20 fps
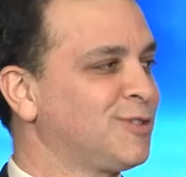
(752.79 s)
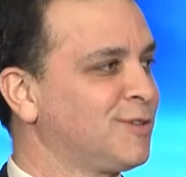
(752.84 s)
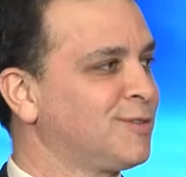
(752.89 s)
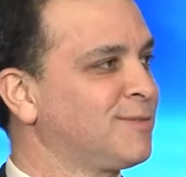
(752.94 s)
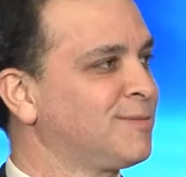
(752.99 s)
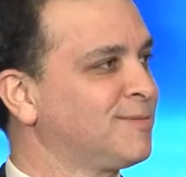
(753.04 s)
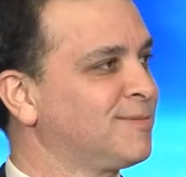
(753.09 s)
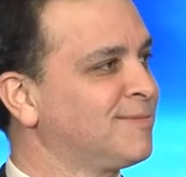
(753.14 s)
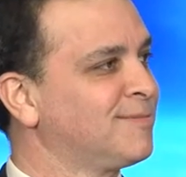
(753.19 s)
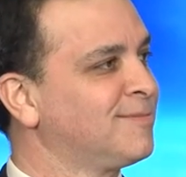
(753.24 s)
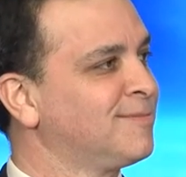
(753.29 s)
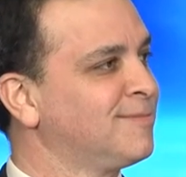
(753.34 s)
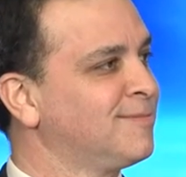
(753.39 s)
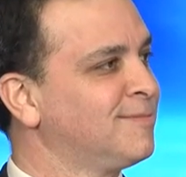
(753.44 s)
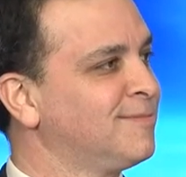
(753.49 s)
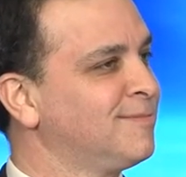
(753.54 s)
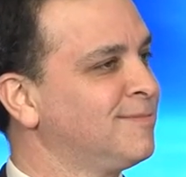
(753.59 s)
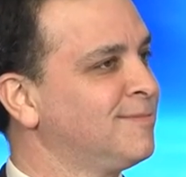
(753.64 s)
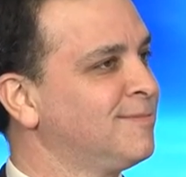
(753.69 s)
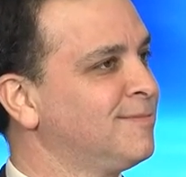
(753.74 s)

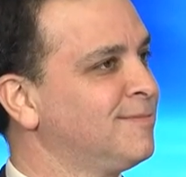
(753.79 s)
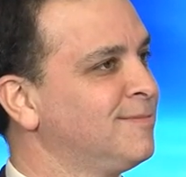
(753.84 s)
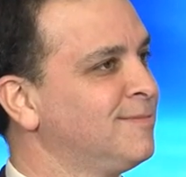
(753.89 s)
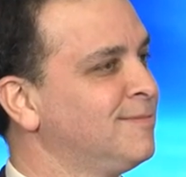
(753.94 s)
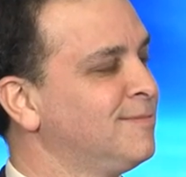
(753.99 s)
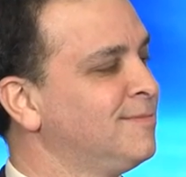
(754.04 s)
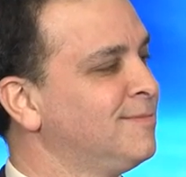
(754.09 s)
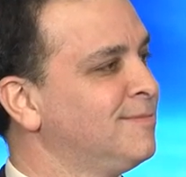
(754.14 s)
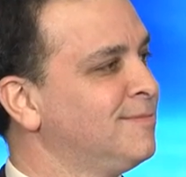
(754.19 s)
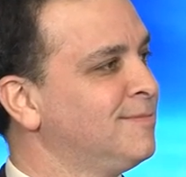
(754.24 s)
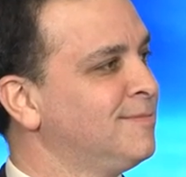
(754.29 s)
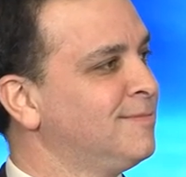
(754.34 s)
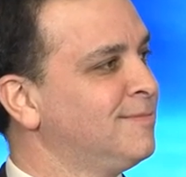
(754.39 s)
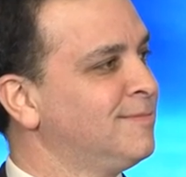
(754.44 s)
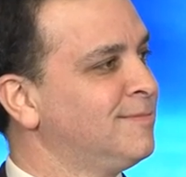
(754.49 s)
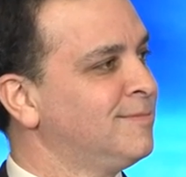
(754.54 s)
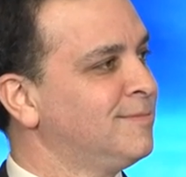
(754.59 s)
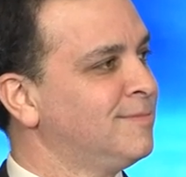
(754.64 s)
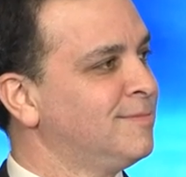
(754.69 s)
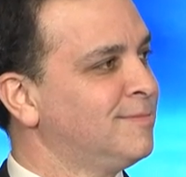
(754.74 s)

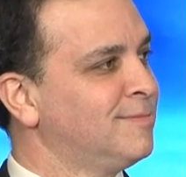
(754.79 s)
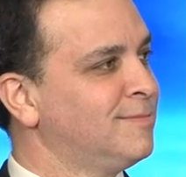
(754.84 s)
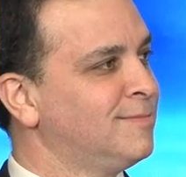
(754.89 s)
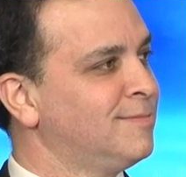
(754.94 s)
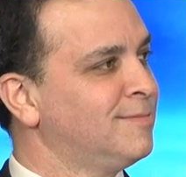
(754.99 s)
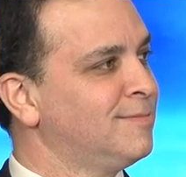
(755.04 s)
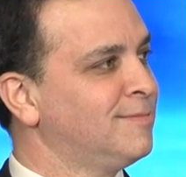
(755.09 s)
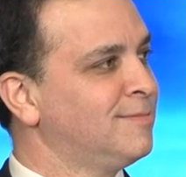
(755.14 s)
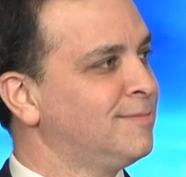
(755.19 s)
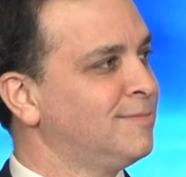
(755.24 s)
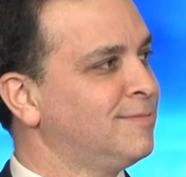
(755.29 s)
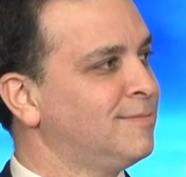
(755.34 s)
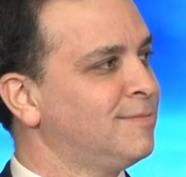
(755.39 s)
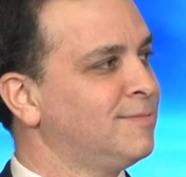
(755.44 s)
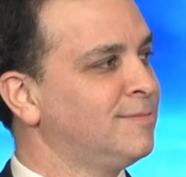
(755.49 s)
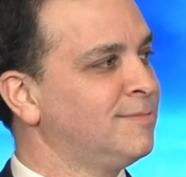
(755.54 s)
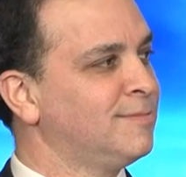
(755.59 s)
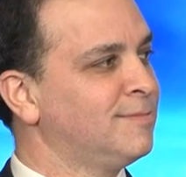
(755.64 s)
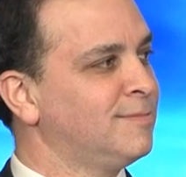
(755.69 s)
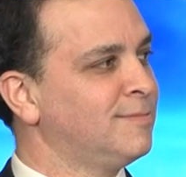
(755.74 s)

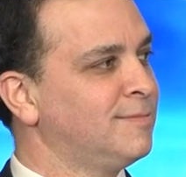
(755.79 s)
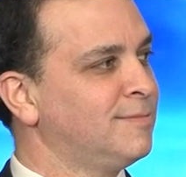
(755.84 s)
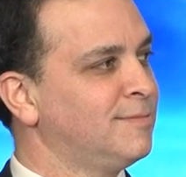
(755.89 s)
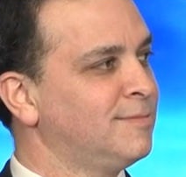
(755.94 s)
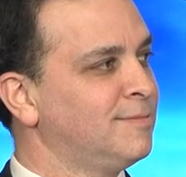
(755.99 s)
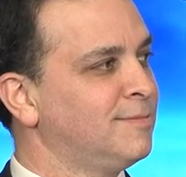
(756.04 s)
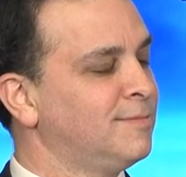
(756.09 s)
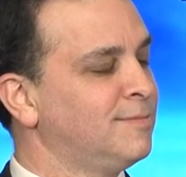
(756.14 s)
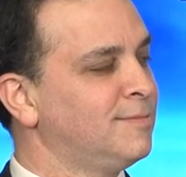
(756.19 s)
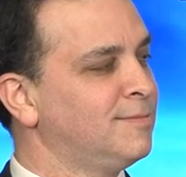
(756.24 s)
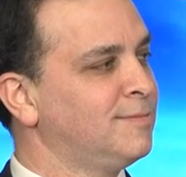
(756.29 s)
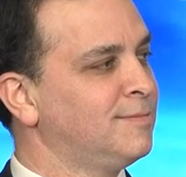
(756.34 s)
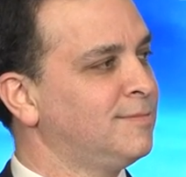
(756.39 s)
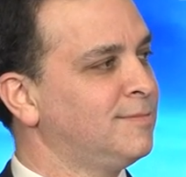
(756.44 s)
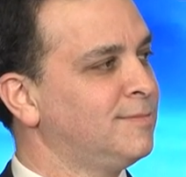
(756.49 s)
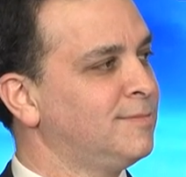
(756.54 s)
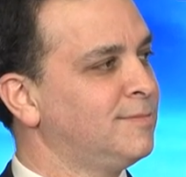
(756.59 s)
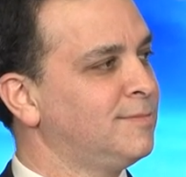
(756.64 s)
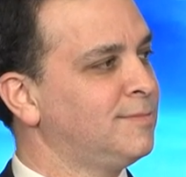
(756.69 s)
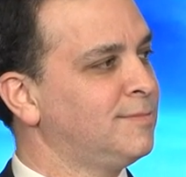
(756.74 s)

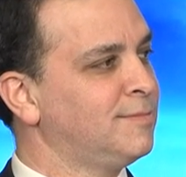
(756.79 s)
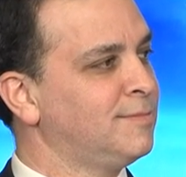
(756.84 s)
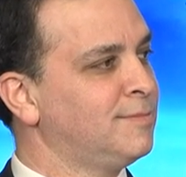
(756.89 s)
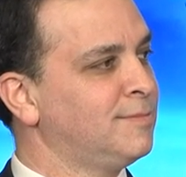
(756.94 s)
[no speech]